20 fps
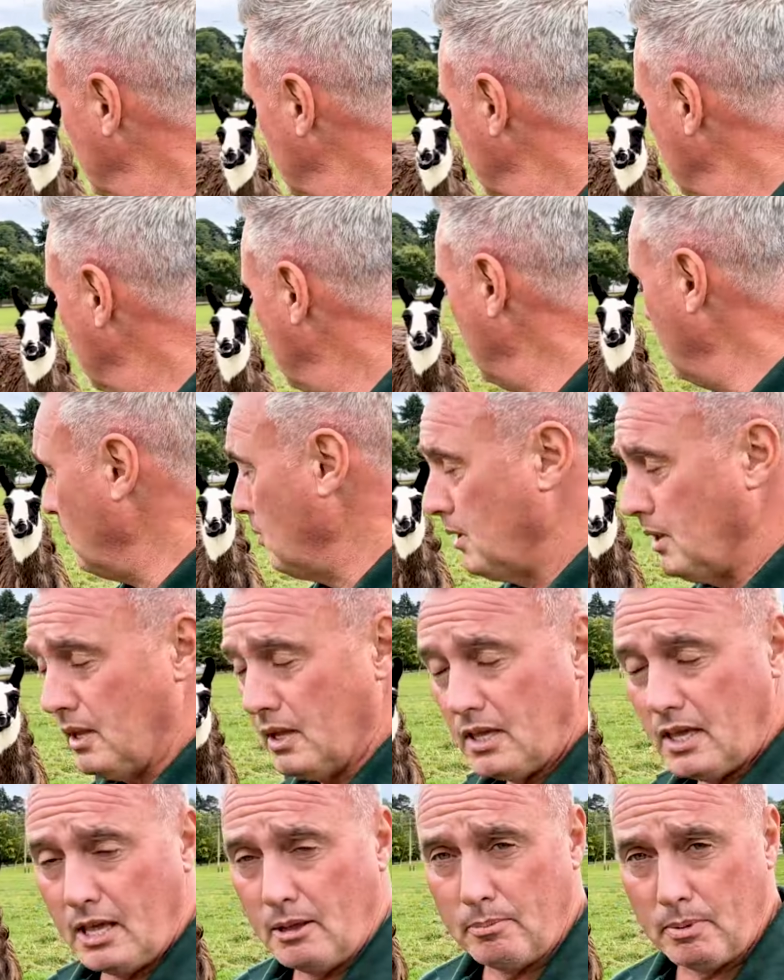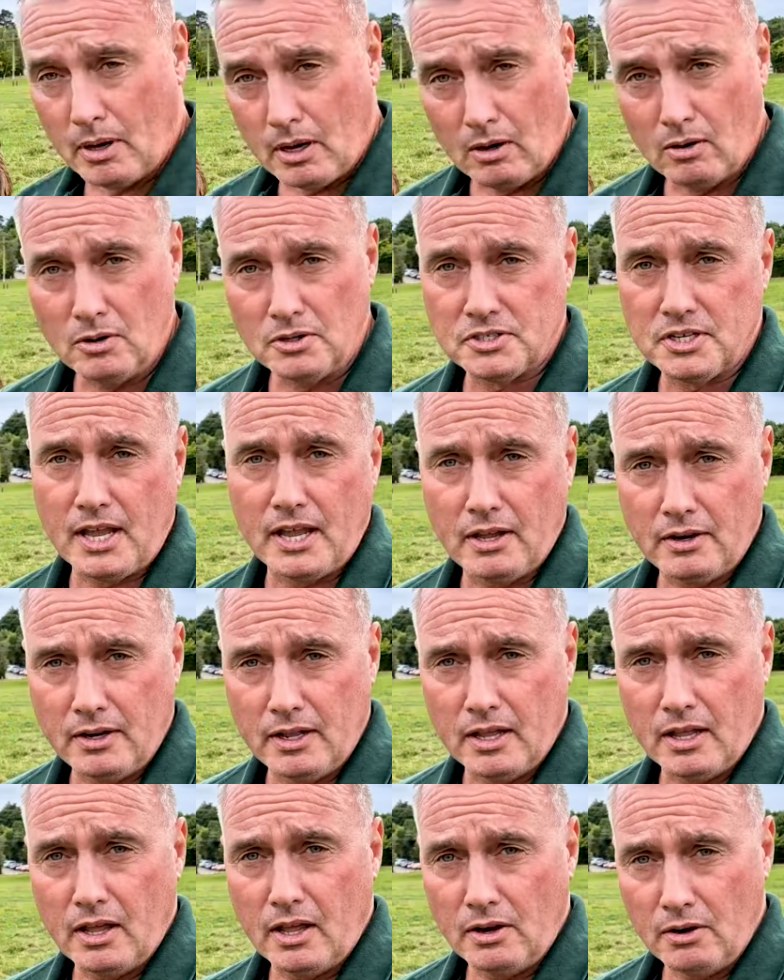but we're gonna keep a close eye on
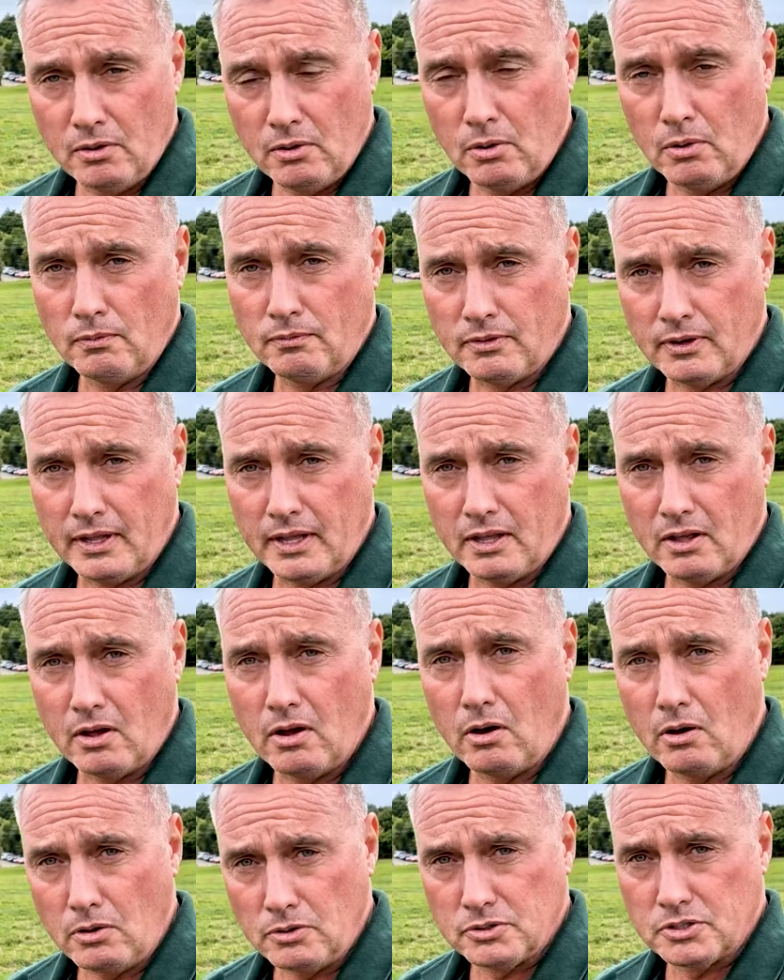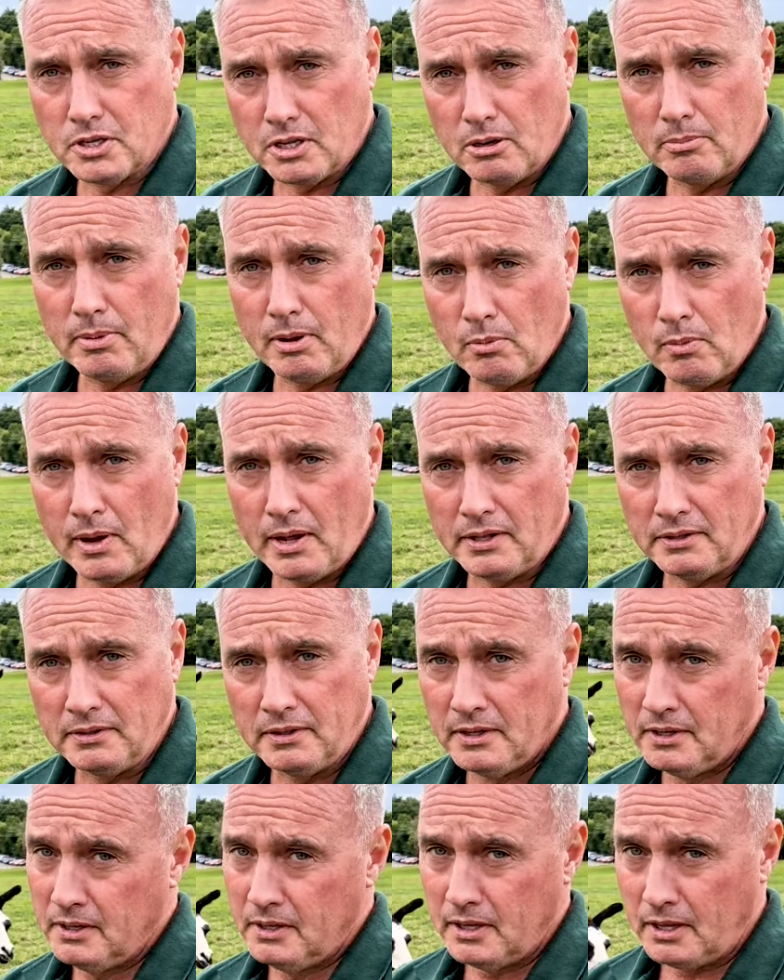it and hopefully all's gonna be well.
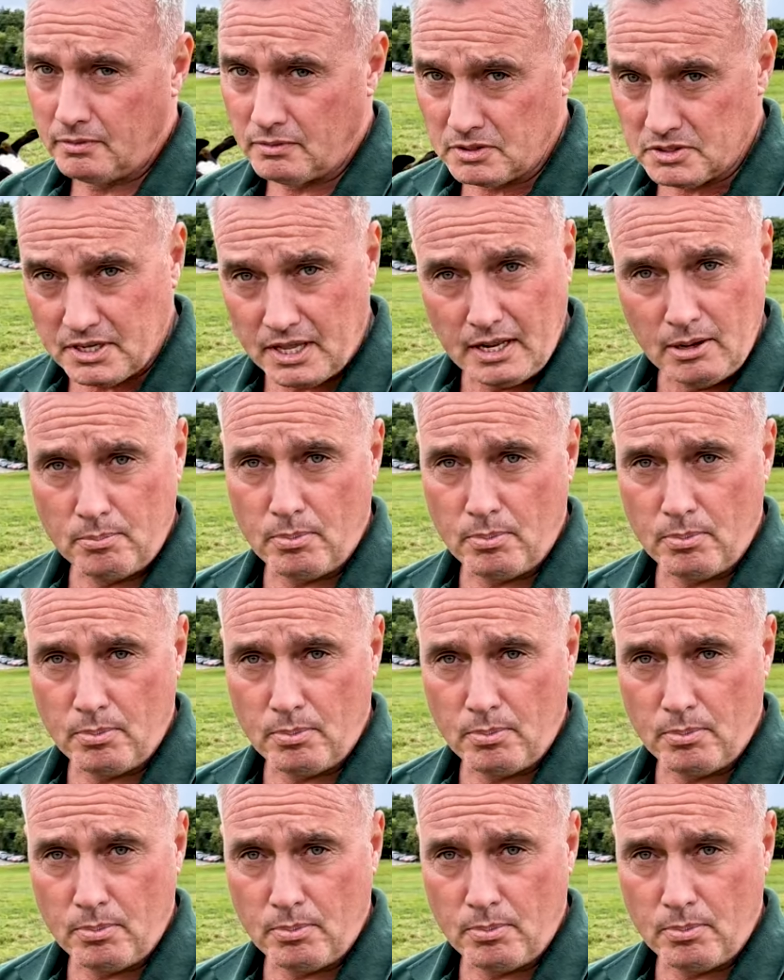If there's any